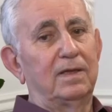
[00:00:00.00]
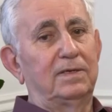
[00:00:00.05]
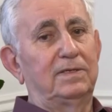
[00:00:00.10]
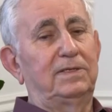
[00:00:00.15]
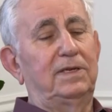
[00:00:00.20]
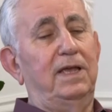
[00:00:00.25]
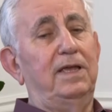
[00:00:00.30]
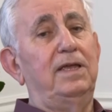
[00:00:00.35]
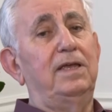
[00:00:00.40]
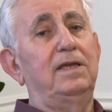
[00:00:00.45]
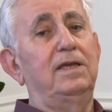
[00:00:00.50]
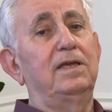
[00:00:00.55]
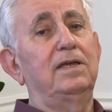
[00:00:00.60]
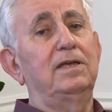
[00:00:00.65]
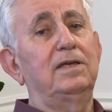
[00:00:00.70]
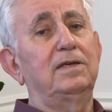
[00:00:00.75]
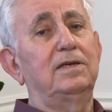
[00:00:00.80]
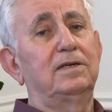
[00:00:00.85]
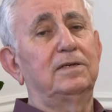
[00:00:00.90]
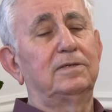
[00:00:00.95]

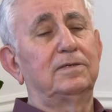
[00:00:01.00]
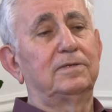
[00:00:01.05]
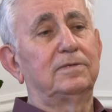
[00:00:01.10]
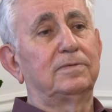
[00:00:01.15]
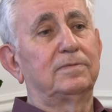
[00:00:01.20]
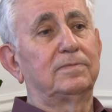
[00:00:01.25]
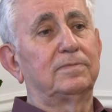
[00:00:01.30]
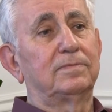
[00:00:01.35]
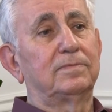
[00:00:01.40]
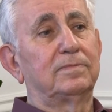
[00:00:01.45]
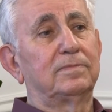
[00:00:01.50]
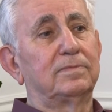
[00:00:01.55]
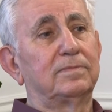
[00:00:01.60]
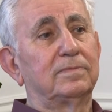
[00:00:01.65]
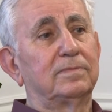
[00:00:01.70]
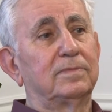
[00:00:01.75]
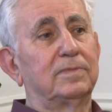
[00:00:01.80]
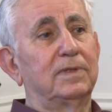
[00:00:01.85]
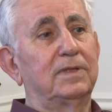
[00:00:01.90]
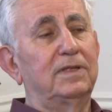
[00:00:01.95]
saying
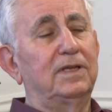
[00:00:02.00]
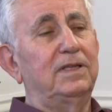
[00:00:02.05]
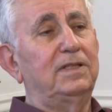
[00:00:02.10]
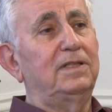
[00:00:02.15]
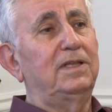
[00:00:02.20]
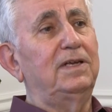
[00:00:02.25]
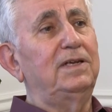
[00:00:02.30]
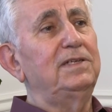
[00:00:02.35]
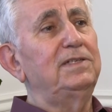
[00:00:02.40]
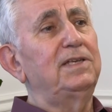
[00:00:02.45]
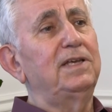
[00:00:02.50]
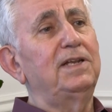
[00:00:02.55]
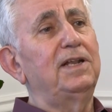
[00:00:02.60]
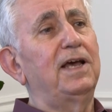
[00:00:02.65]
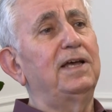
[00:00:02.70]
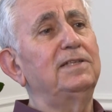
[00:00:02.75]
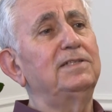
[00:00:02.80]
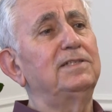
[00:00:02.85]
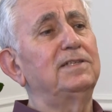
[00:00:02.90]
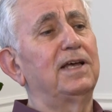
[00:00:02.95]
that there is an
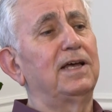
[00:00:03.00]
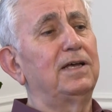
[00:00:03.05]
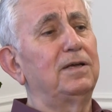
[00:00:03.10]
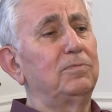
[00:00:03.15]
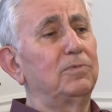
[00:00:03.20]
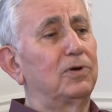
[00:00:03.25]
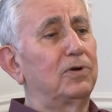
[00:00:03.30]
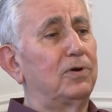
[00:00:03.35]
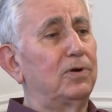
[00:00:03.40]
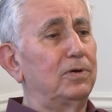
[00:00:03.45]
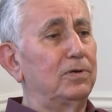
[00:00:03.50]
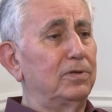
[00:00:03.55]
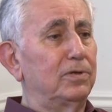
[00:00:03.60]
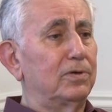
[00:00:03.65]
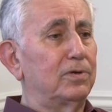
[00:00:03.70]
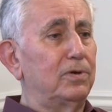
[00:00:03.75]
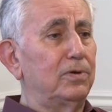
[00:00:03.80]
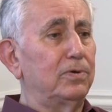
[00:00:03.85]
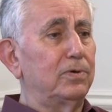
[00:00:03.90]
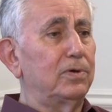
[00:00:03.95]
enzyme
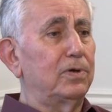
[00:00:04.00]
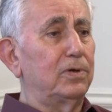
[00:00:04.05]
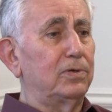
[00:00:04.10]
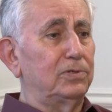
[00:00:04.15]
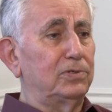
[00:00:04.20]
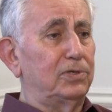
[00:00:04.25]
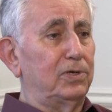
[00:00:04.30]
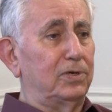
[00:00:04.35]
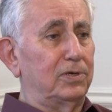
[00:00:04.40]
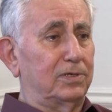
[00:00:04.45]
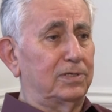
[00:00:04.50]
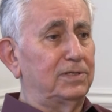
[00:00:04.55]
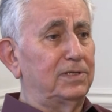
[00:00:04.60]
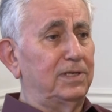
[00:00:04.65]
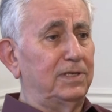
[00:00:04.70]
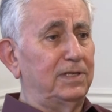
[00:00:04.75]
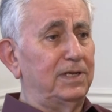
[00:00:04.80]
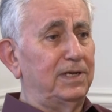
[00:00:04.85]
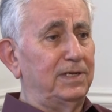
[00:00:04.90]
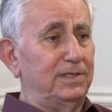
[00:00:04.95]
called glucose
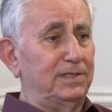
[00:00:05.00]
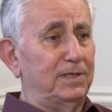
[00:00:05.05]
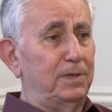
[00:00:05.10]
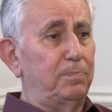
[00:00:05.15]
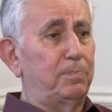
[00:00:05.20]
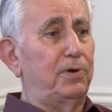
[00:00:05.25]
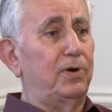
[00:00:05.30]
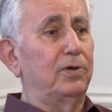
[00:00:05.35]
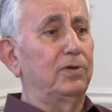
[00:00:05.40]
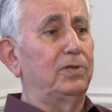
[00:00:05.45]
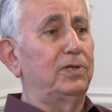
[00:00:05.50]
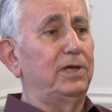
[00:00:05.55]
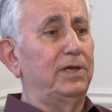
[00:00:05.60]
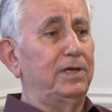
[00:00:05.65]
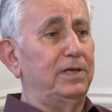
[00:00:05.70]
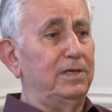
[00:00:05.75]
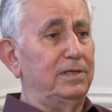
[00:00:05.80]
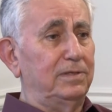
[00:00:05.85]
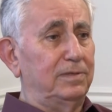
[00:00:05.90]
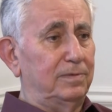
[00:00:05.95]
oxidase, a
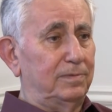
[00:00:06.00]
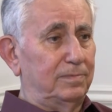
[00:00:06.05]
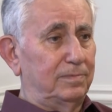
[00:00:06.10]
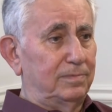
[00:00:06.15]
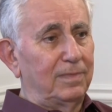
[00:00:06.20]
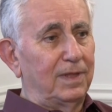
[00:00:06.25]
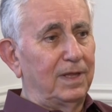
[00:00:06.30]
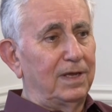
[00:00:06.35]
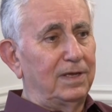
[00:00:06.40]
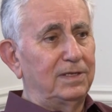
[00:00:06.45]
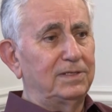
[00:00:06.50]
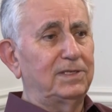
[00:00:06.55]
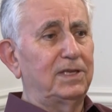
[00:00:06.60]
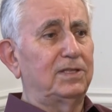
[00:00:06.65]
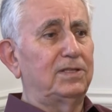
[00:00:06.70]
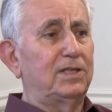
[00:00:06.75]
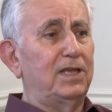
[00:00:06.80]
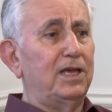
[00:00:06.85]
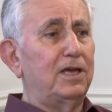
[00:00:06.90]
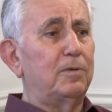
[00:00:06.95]
protein. It's a
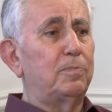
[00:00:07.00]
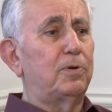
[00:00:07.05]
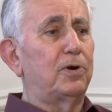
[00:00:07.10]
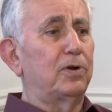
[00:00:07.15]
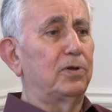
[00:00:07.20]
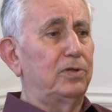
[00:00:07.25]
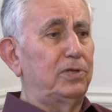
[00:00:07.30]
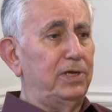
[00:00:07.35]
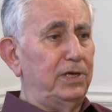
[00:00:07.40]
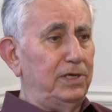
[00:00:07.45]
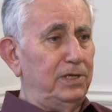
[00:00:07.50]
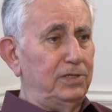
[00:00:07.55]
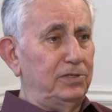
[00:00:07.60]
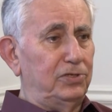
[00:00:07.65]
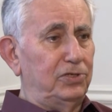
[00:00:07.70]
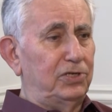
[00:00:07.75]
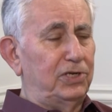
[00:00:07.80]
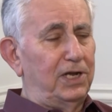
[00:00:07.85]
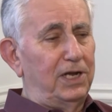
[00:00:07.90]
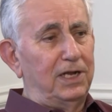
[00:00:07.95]
thick protein
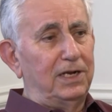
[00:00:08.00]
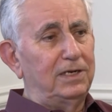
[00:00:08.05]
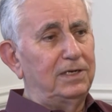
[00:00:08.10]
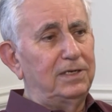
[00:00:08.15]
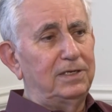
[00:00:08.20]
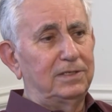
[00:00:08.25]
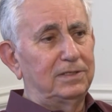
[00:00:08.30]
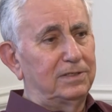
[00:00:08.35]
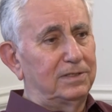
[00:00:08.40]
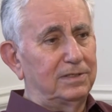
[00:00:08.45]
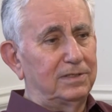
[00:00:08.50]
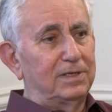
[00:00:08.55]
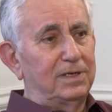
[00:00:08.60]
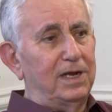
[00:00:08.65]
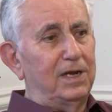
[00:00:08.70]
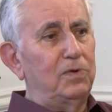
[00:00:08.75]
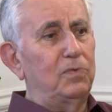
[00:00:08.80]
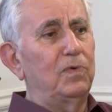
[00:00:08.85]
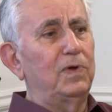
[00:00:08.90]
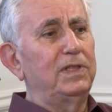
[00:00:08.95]
shell,
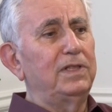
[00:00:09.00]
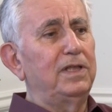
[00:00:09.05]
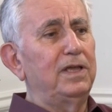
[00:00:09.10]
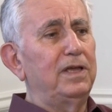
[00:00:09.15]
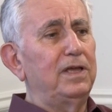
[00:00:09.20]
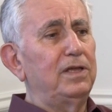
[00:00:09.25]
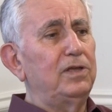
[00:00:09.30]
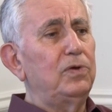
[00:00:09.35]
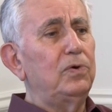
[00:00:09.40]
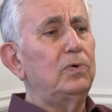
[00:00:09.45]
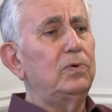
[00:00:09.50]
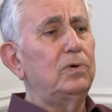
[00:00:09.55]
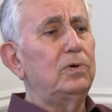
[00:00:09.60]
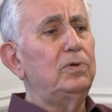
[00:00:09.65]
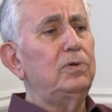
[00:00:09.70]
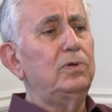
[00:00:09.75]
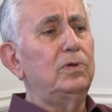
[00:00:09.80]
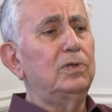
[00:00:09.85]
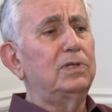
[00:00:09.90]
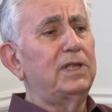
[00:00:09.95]
and when
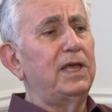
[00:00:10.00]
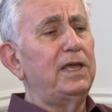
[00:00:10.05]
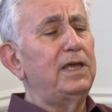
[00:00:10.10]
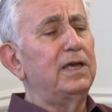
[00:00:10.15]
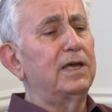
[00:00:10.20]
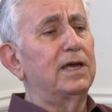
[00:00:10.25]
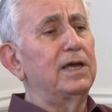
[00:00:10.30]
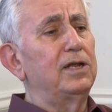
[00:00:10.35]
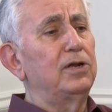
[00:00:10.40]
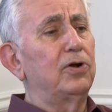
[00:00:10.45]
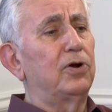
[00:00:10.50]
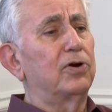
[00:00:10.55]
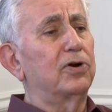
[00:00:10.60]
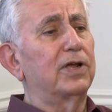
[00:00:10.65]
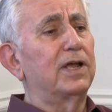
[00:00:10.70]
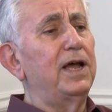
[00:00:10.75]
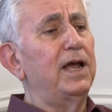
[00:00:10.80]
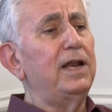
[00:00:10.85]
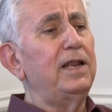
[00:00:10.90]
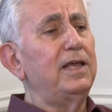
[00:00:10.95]
they take an
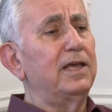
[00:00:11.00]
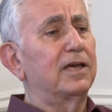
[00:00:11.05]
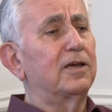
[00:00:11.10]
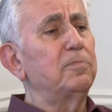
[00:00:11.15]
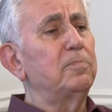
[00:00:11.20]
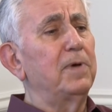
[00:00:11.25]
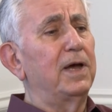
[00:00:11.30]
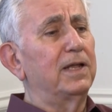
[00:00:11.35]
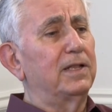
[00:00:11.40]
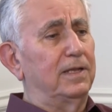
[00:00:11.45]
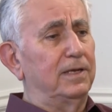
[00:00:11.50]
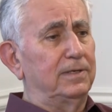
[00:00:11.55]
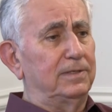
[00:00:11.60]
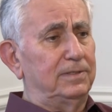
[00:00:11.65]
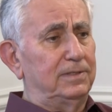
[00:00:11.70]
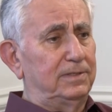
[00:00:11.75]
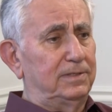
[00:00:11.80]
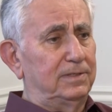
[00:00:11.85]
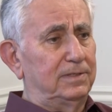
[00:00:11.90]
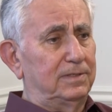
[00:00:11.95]
organic metal,
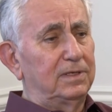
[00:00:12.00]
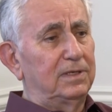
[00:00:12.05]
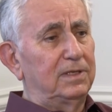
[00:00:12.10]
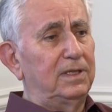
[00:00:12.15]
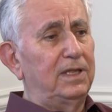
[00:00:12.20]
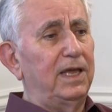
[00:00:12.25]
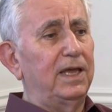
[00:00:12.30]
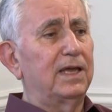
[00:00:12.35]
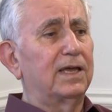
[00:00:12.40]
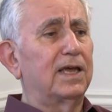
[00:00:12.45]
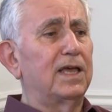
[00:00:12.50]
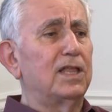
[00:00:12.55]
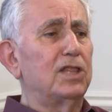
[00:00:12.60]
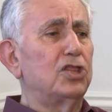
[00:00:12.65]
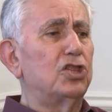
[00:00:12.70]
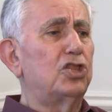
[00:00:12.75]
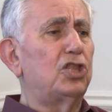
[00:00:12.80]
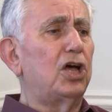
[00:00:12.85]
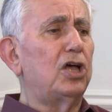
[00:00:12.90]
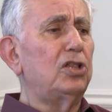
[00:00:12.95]
they
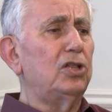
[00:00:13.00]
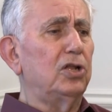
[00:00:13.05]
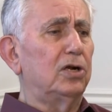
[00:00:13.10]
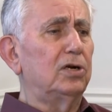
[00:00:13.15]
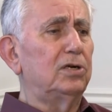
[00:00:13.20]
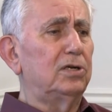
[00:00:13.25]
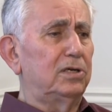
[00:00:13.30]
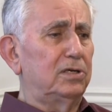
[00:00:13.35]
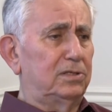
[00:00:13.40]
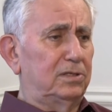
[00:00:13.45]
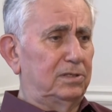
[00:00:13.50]
can tunnel